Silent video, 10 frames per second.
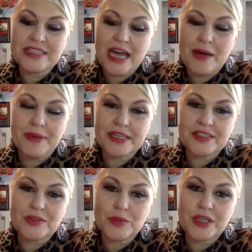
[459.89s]
topic
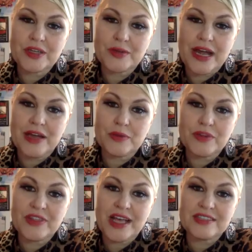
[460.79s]
to work around
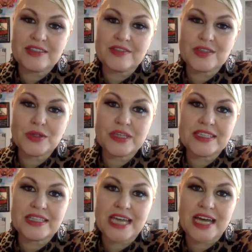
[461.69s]
with lots of stories attached.